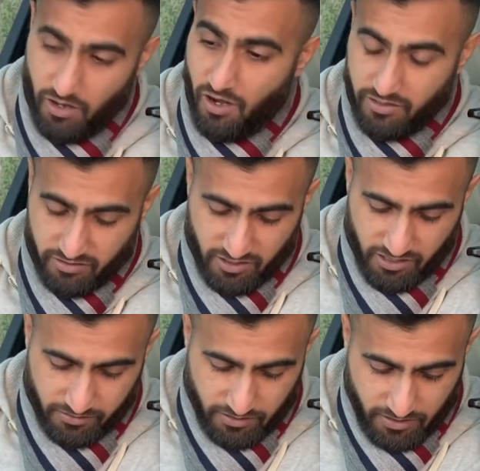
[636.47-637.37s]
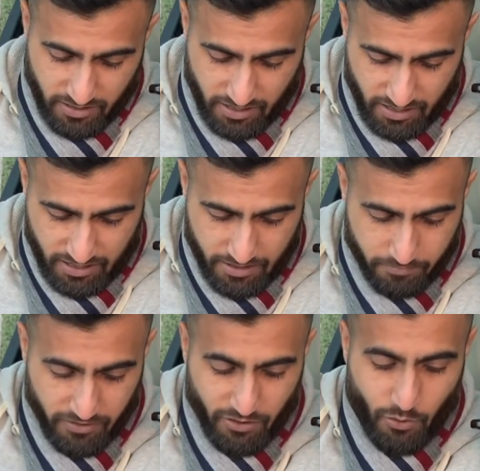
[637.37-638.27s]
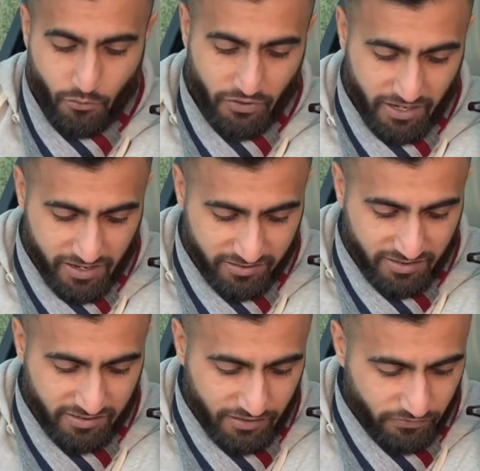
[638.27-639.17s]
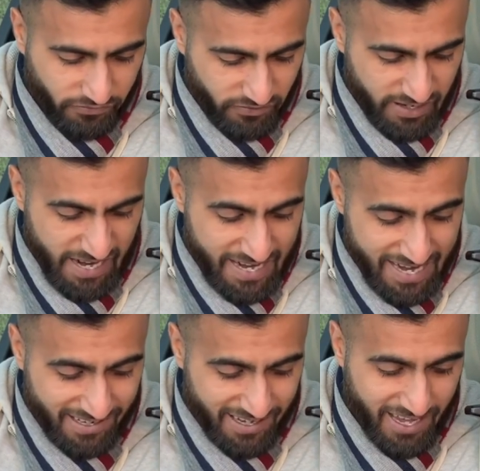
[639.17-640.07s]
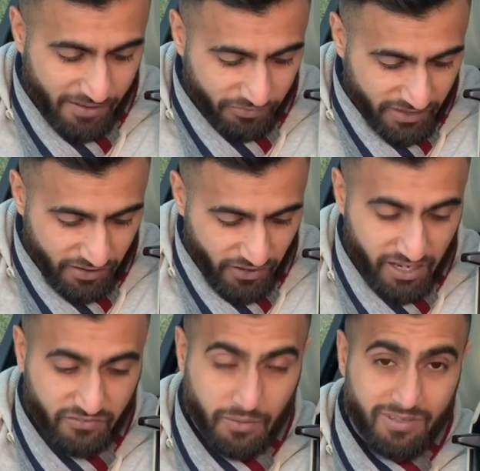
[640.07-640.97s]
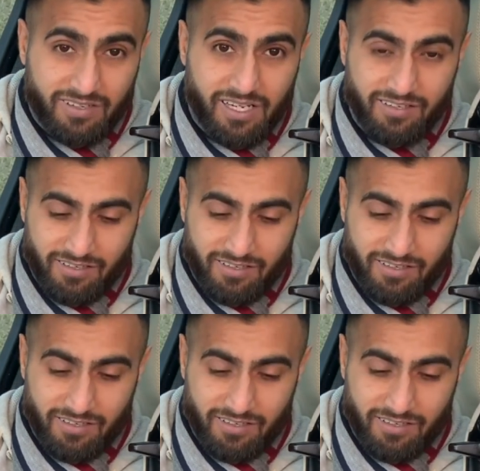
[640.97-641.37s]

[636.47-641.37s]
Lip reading: lighter. The cool thing is there's a lid here. Now if I lift up this lid,